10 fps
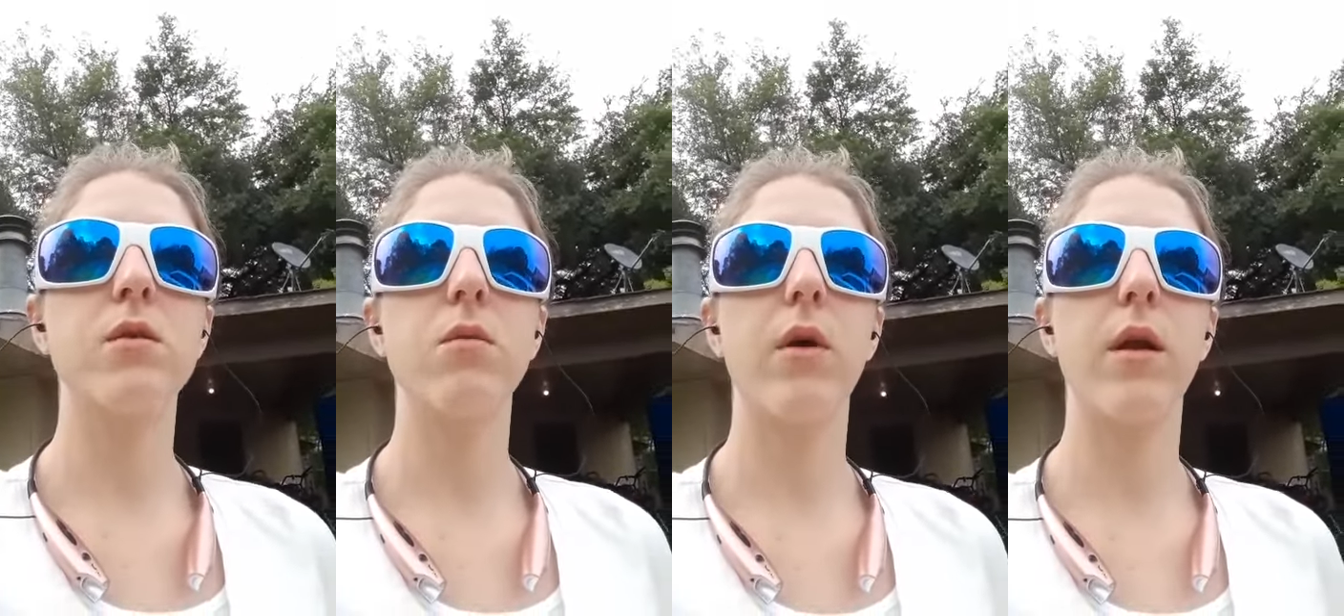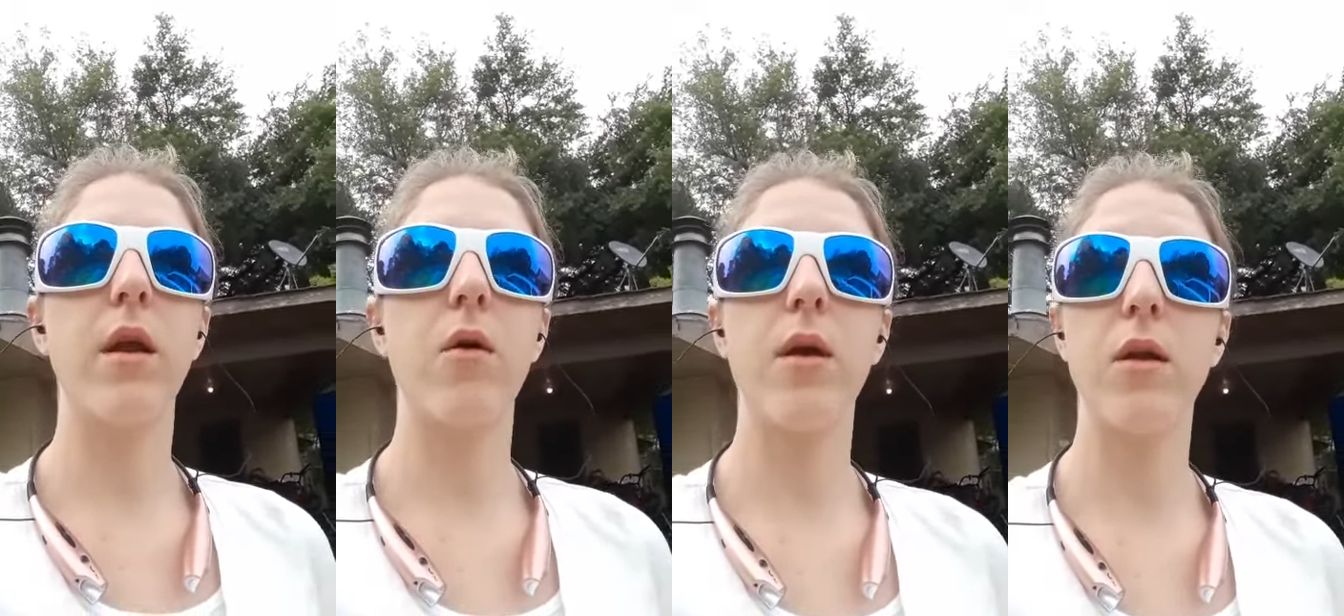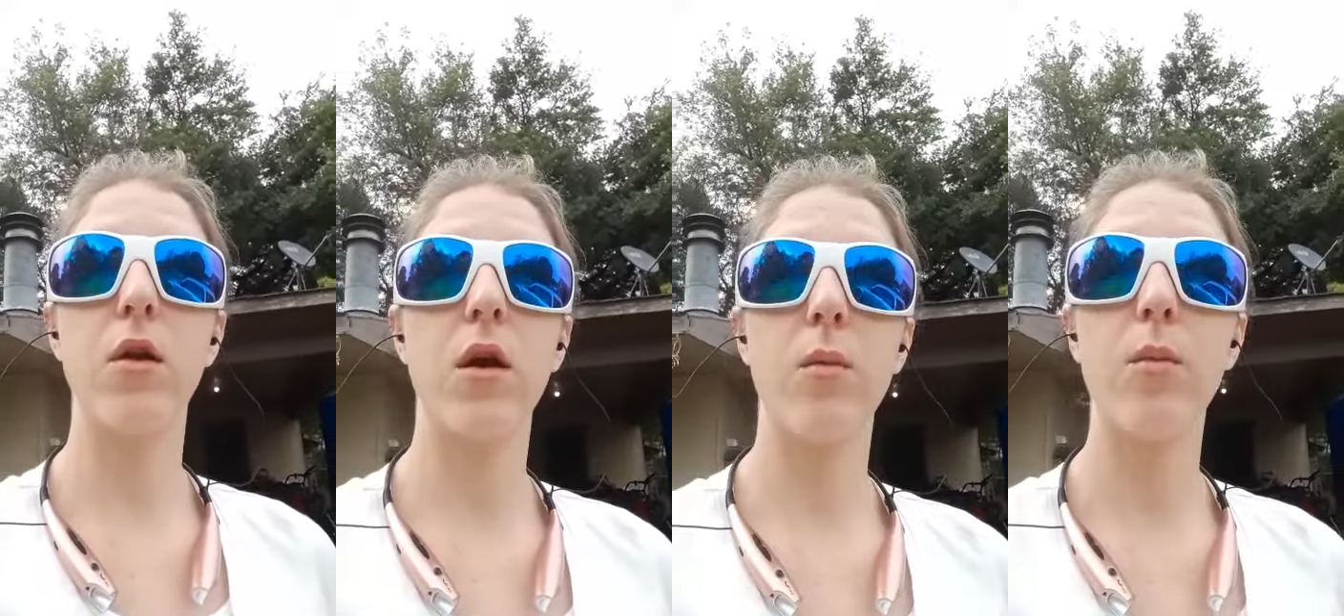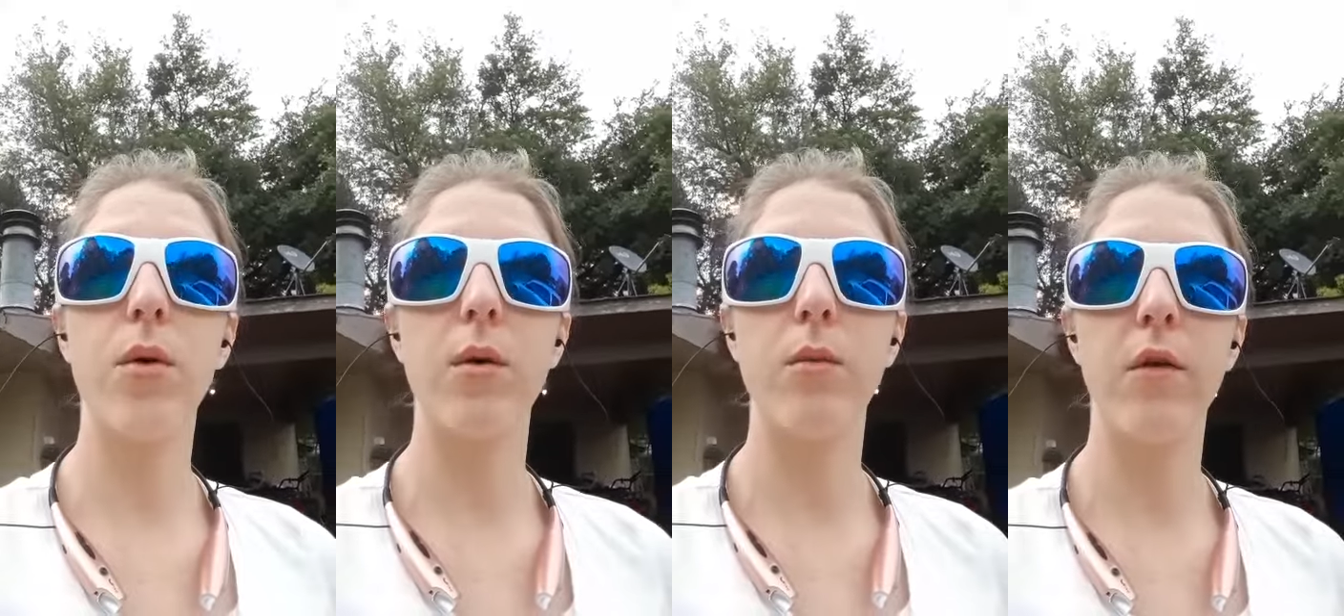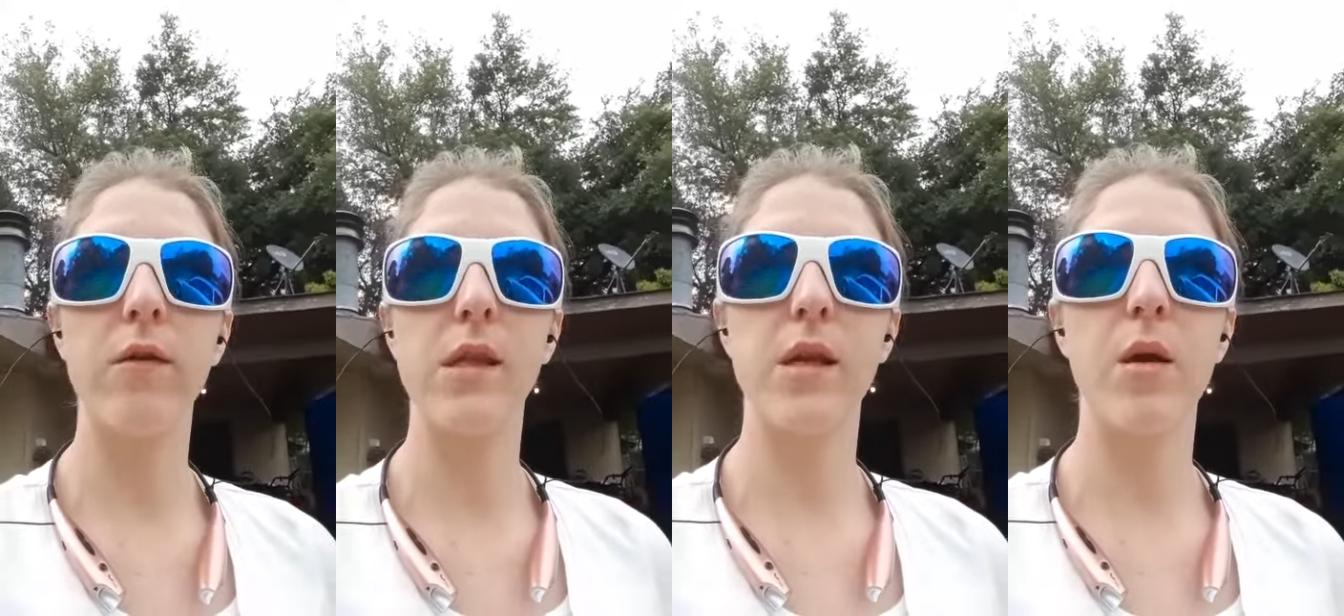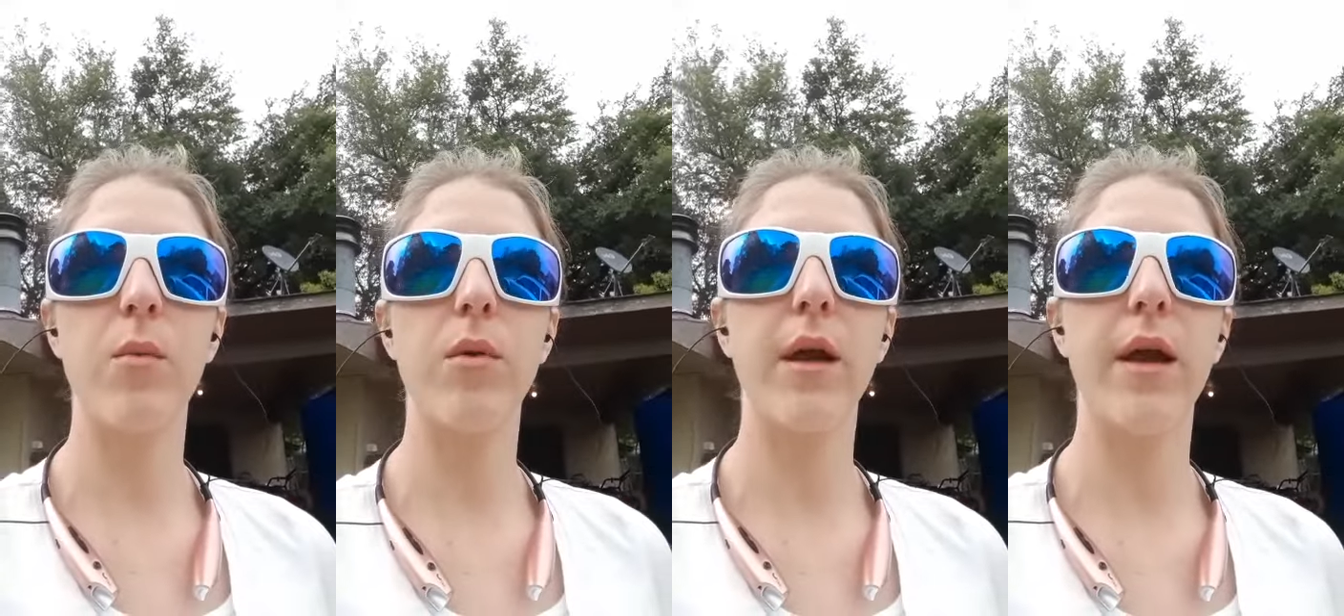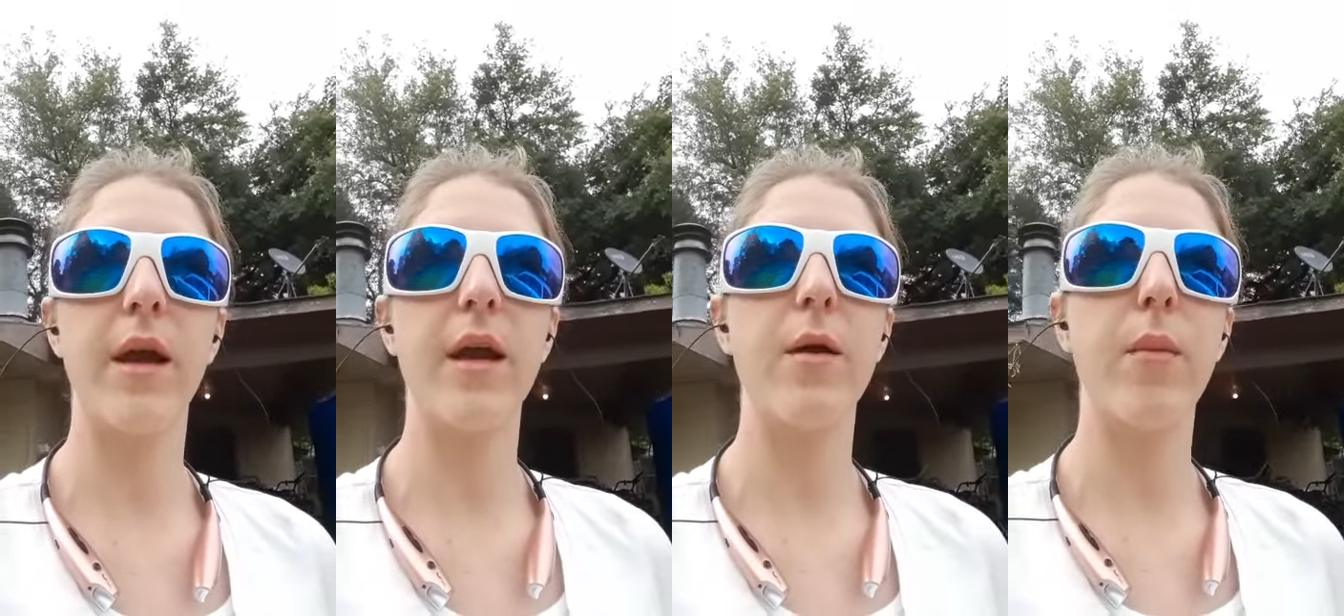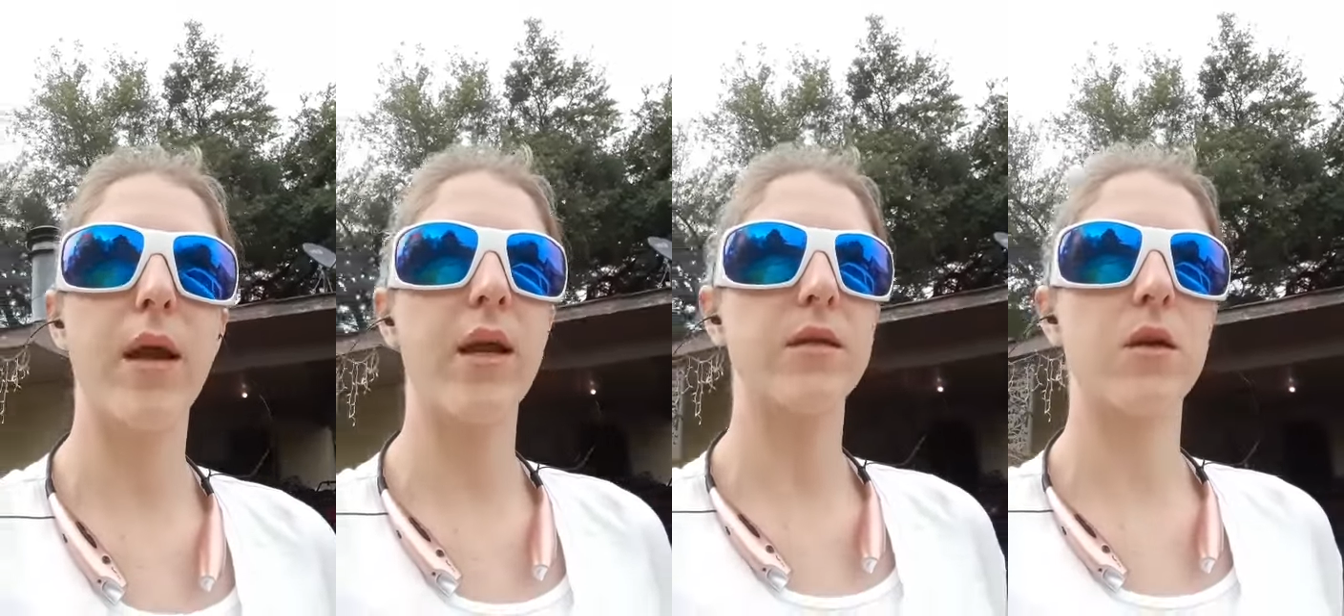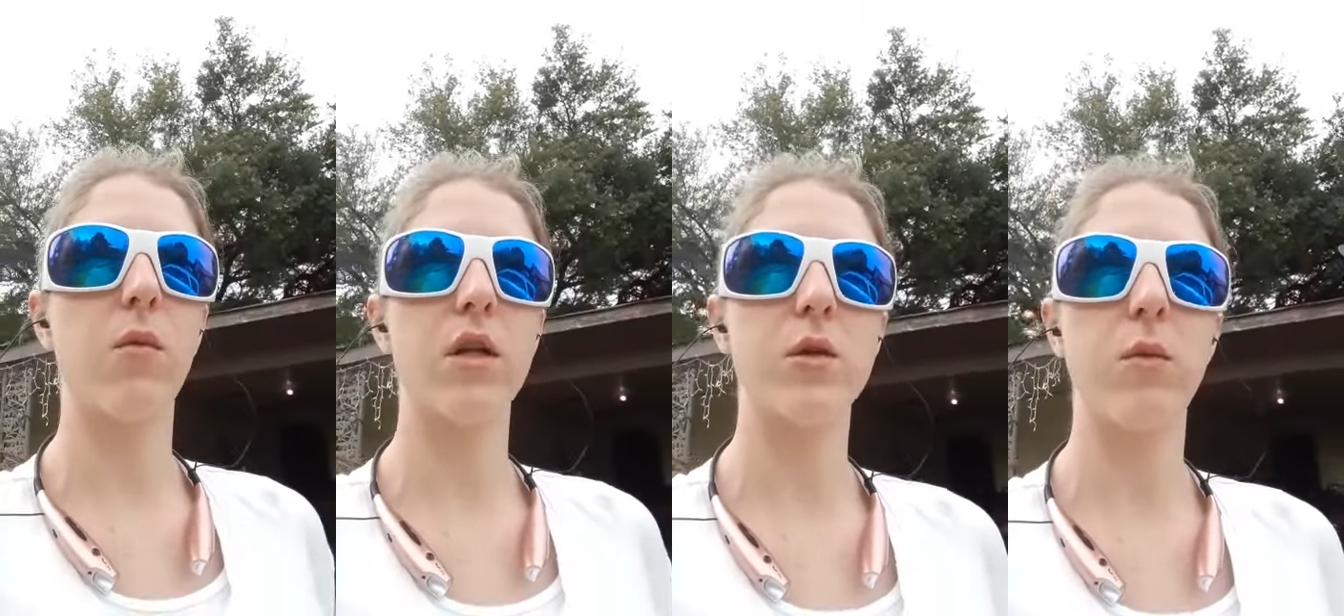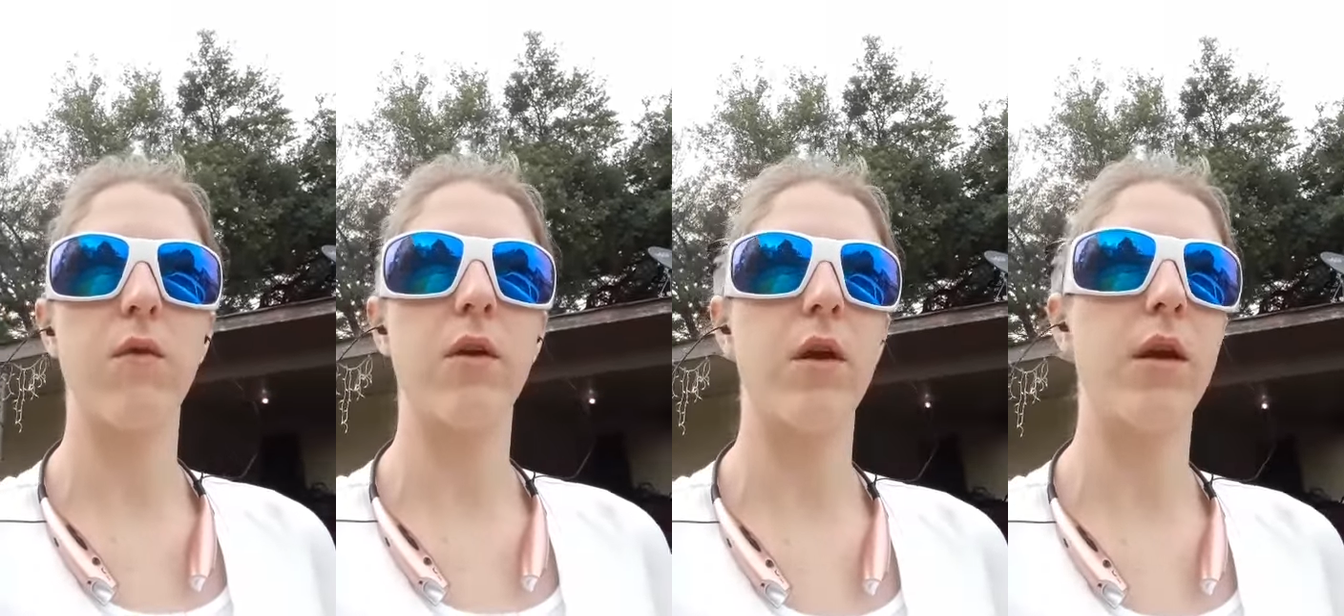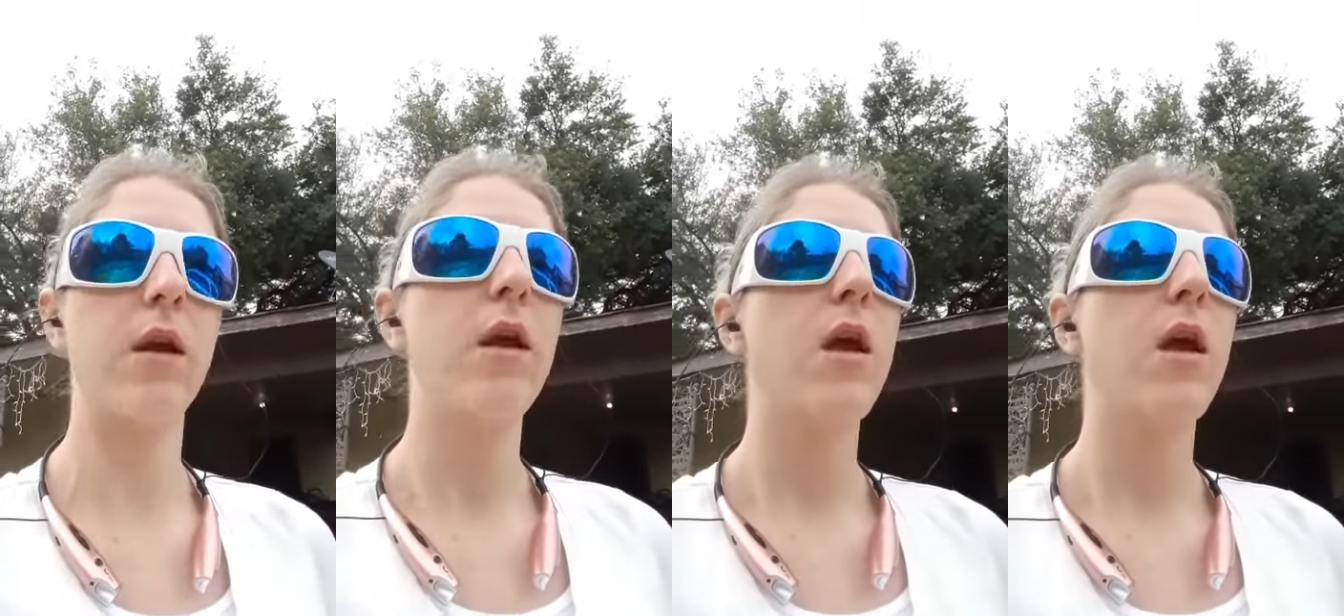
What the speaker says: radio, and you can put movies in it and play it, and my kids can watch a movie on it.